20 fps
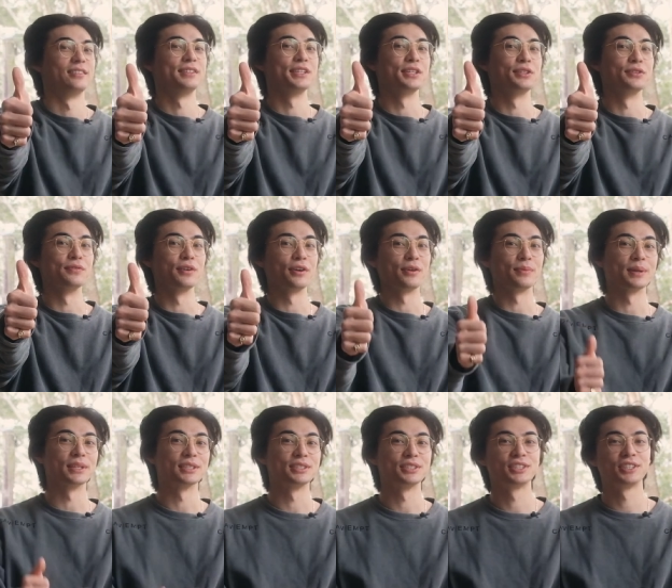Thank you very
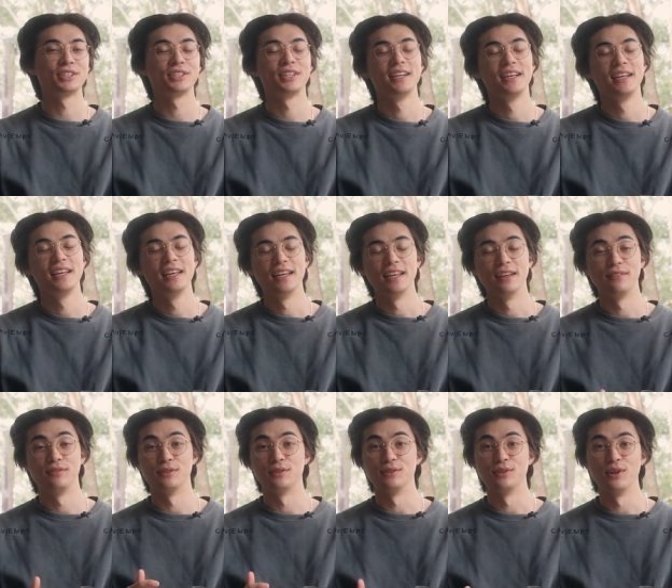much.
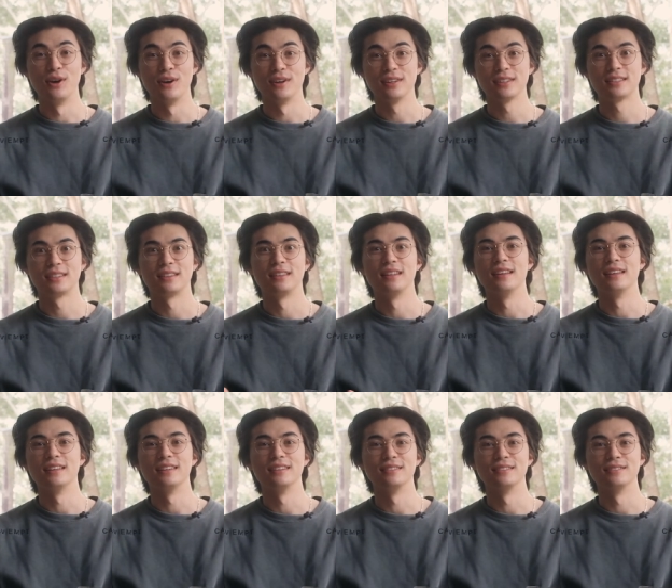If you're not,
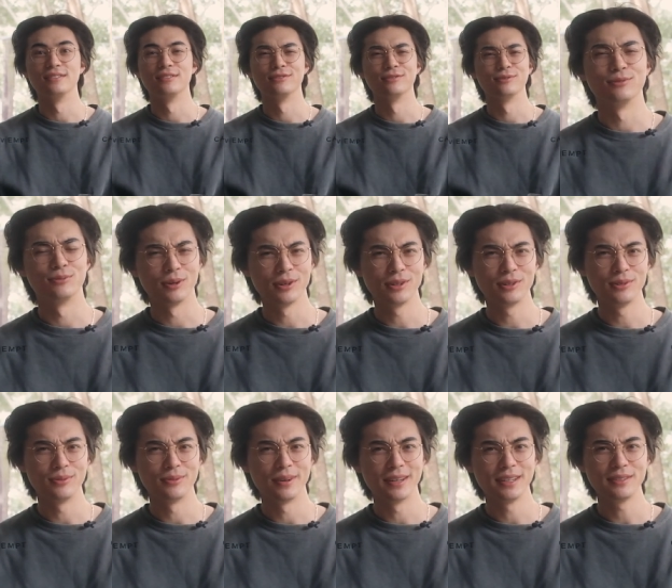then what are
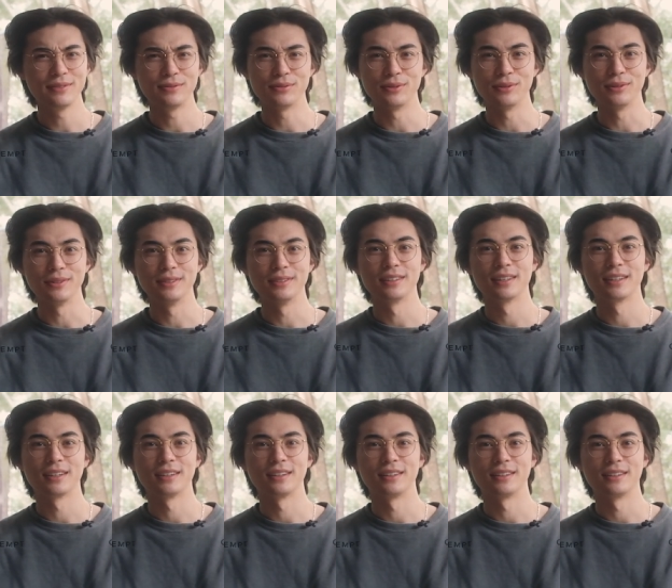you waiting for?
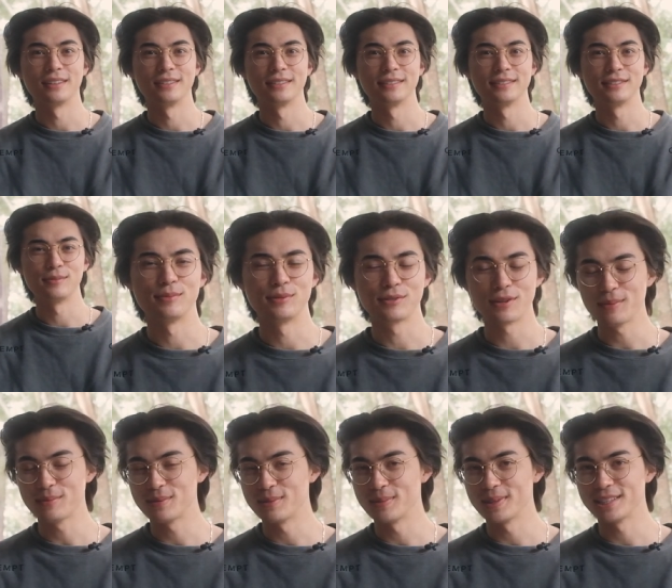
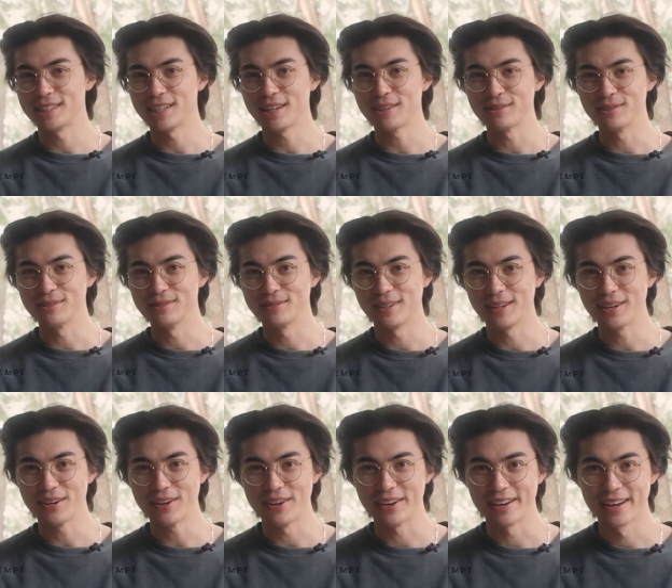Subscribe to my channel. Why
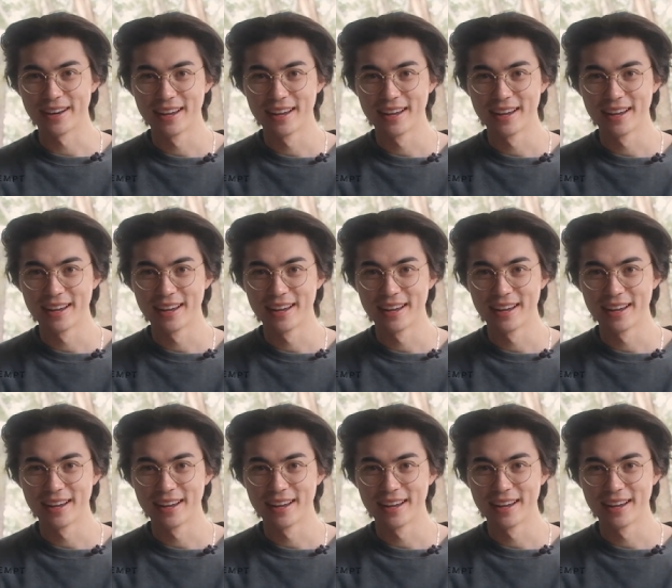not?